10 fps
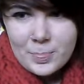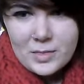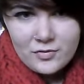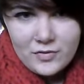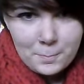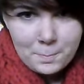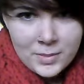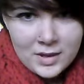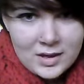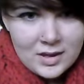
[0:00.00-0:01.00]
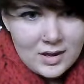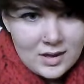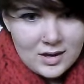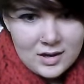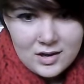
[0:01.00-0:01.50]
It was fine.
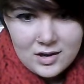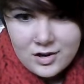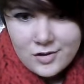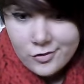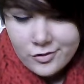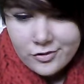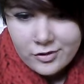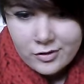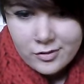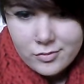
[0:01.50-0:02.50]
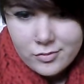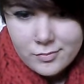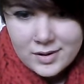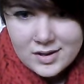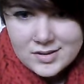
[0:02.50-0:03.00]
I've also
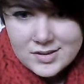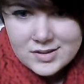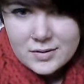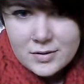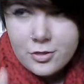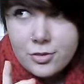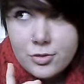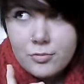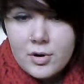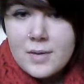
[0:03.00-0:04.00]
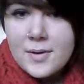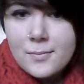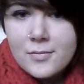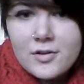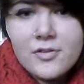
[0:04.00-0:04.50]
met 3
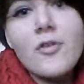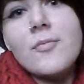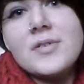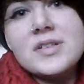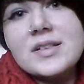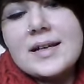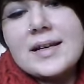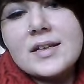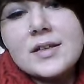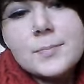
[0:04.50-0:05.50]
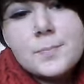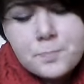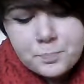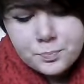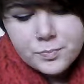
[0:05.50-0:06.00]
members of Medina Lake.
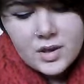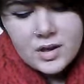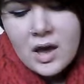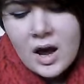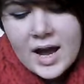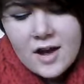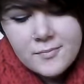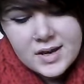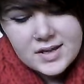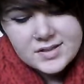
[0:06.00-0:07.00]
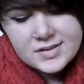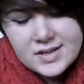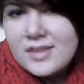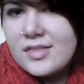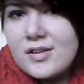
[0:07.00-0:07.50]
I have met
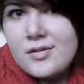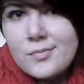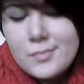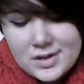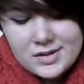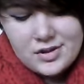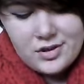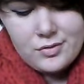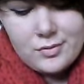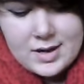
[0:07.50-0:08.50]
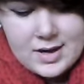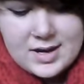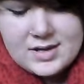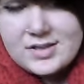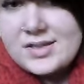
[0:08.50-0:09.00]
Nathan, Matthew,
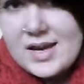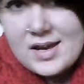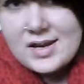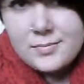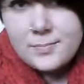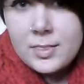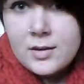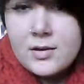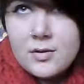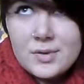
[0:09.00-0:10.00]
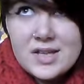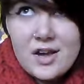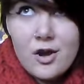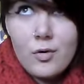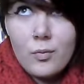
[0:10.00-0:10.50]
and Dan,
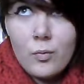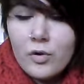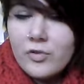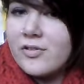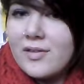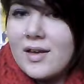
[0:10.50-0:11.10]
Mateo wasn't